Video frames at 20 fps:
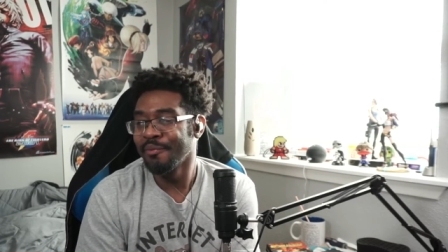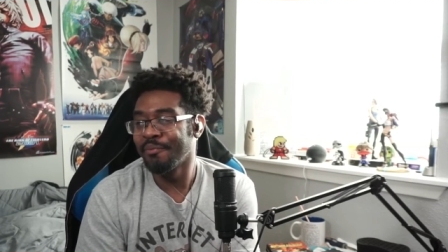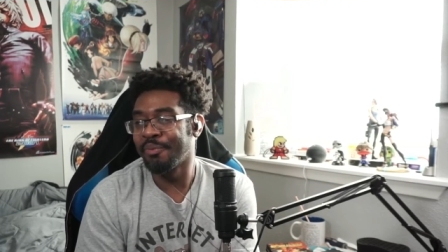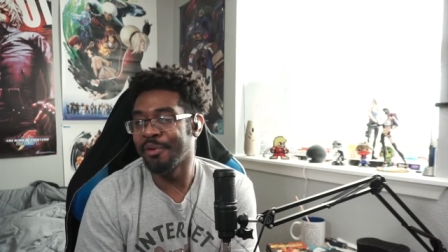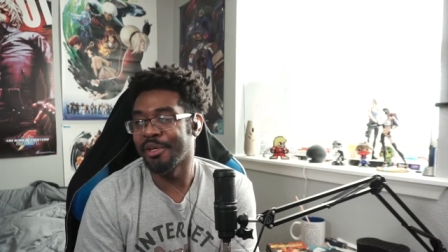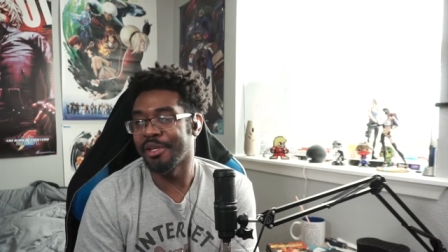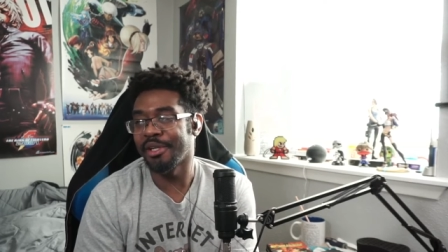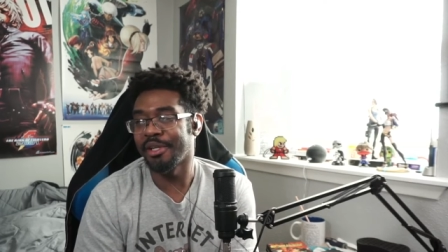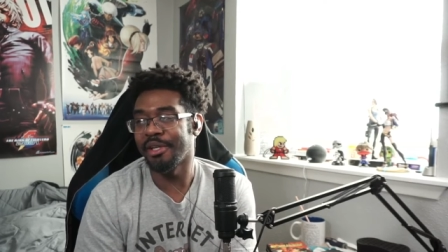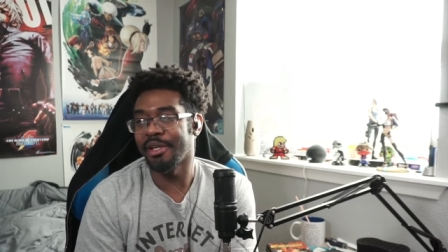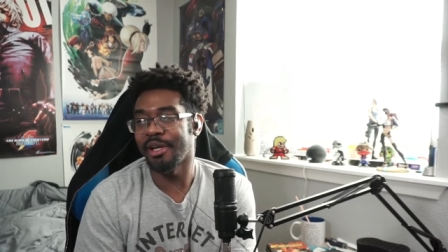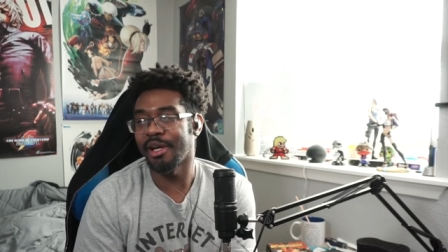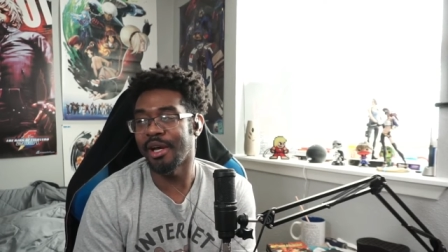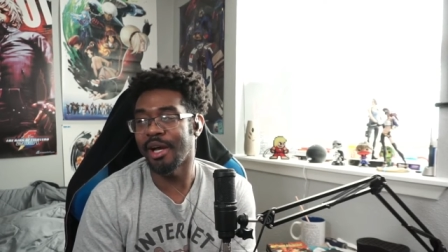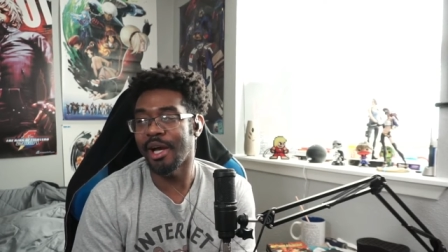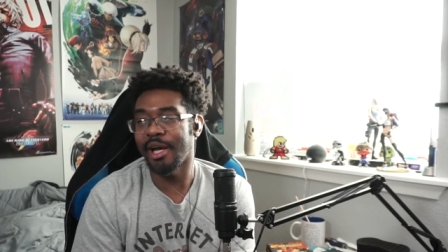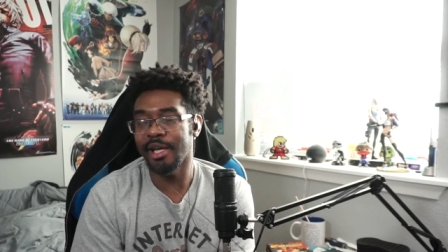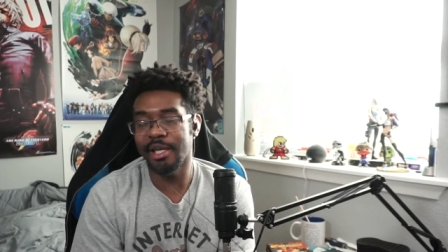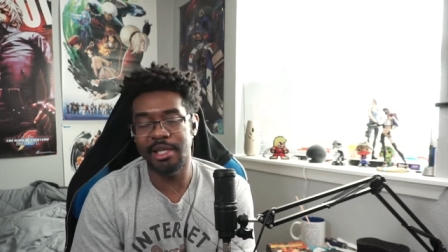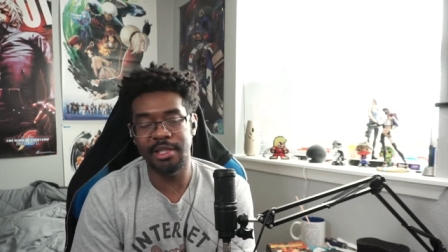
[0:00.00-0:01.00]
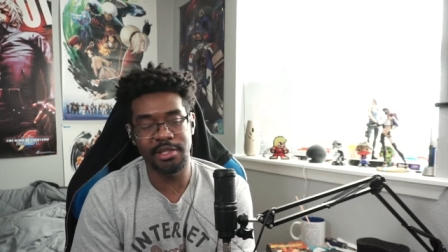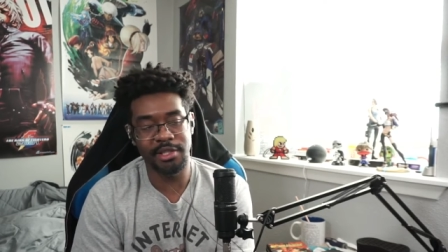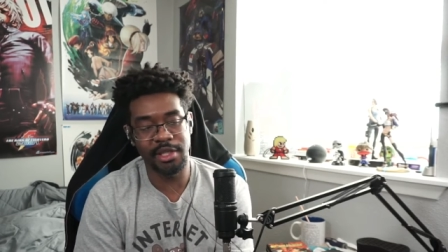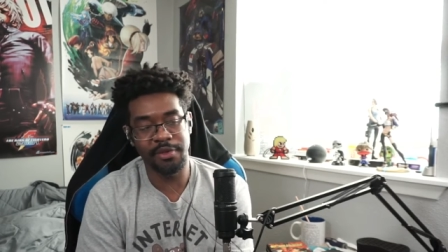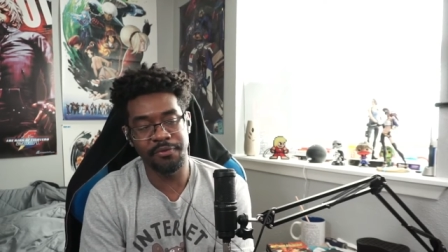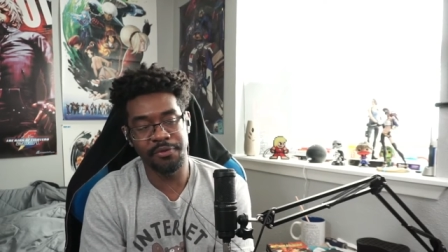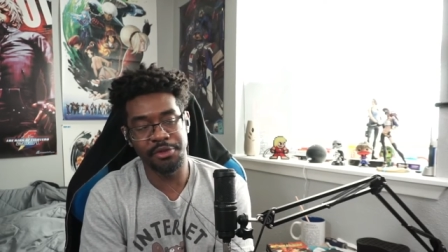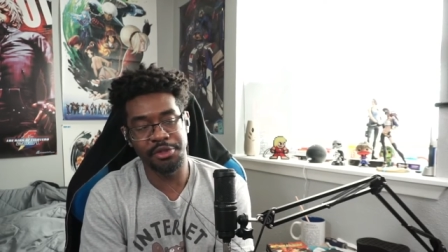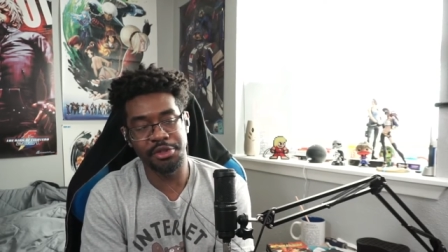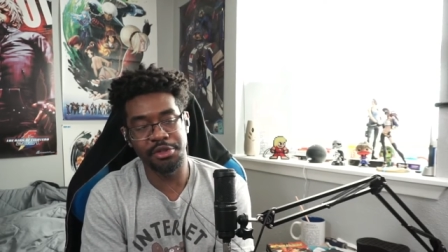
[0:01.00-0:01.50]
But I can
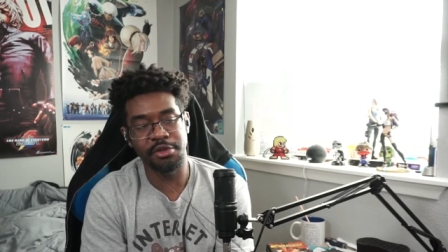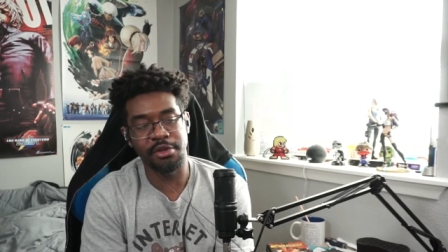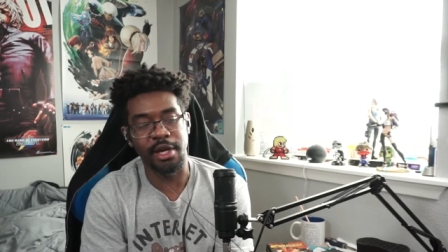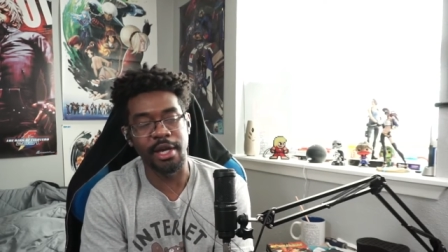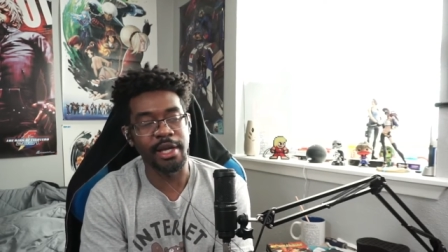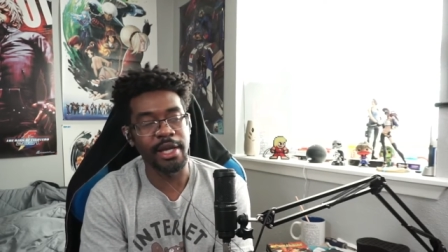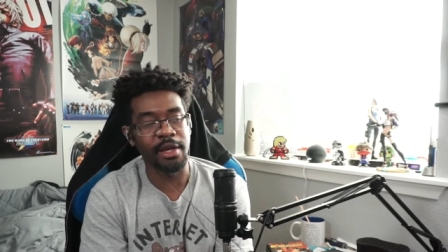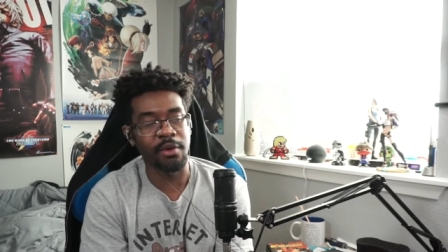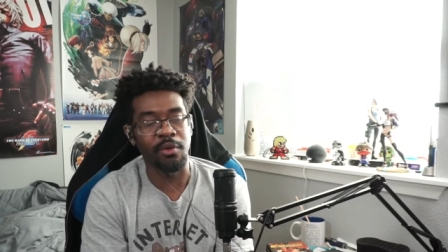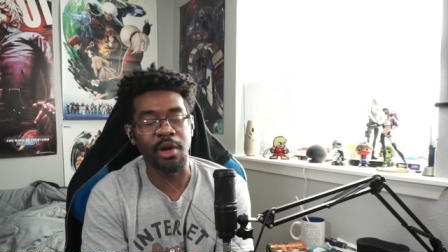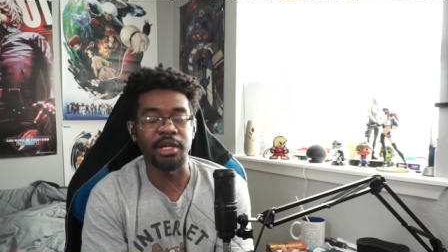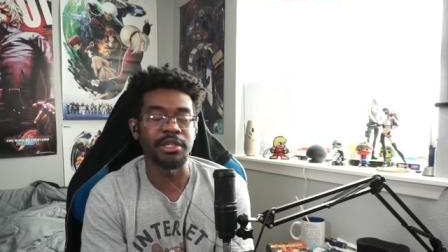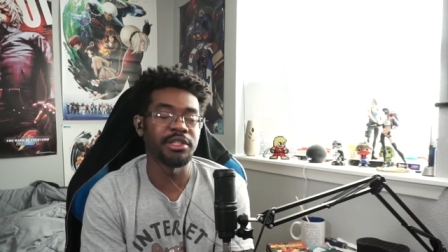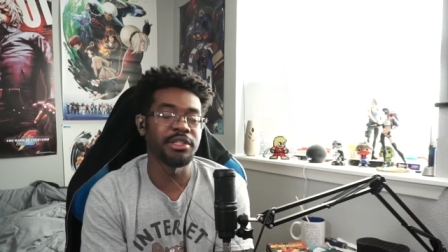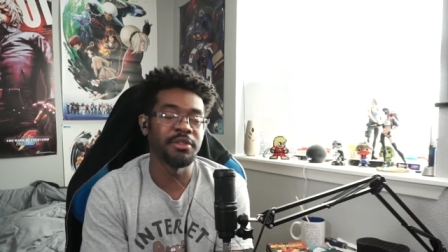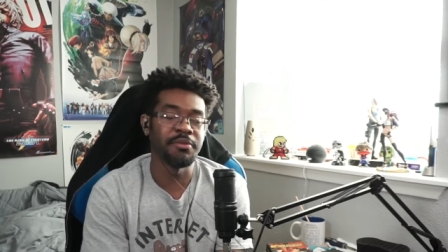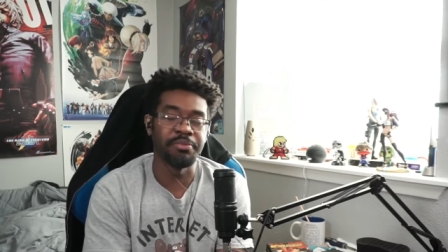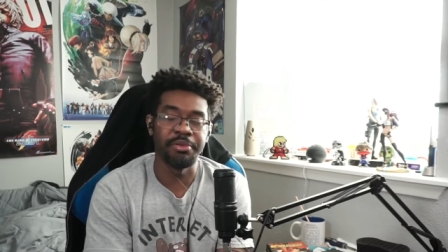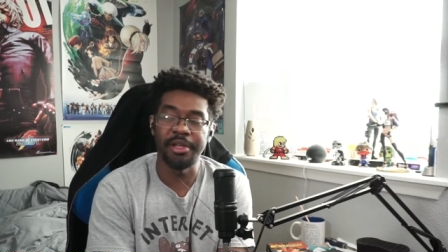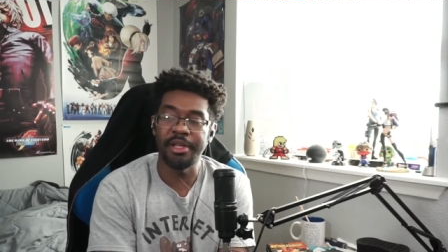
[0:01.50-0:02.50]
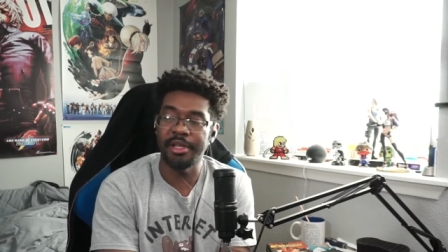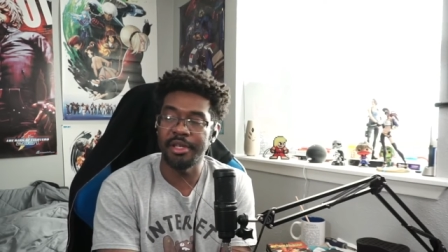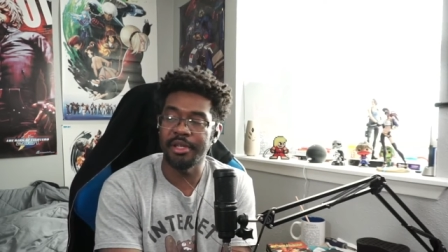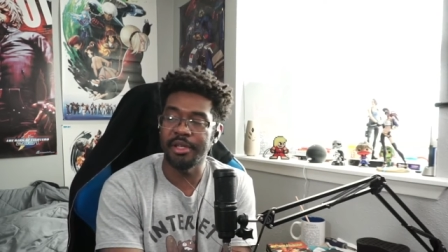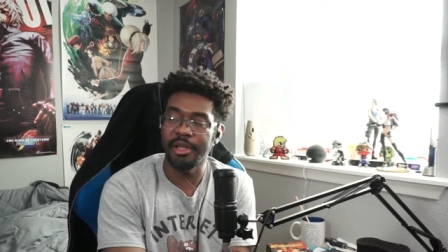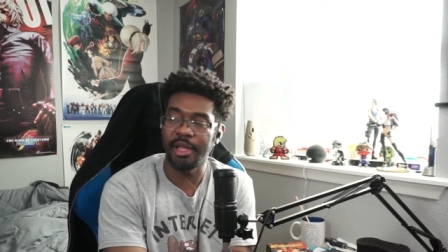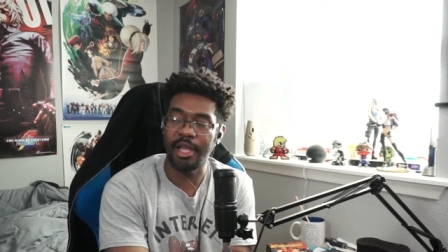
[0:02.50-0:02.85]
say for sure I like watching them play.